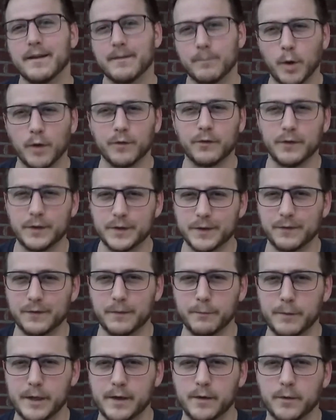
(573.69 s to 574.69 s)
Mostly just
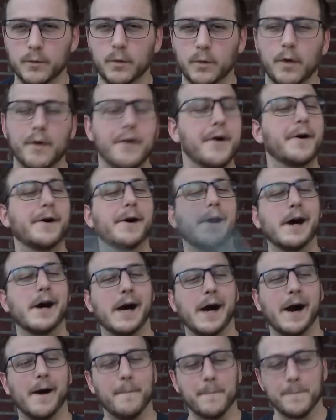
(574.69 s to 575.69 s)
to be cool.
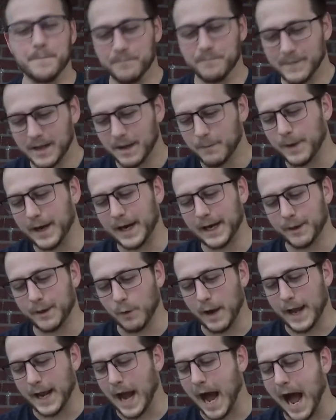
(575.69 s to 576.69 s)
But
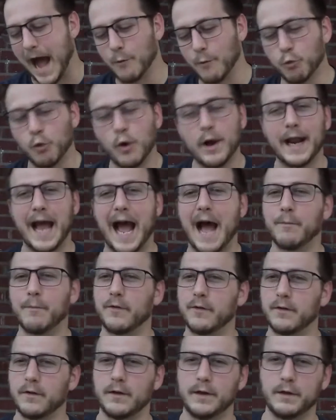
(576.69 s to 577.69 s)
anyway, I would
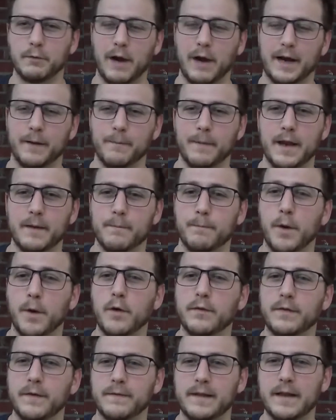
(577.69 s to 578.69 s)
absolutely recommend
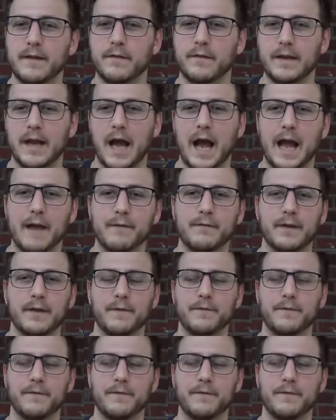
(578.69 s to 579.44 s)
both of these knives.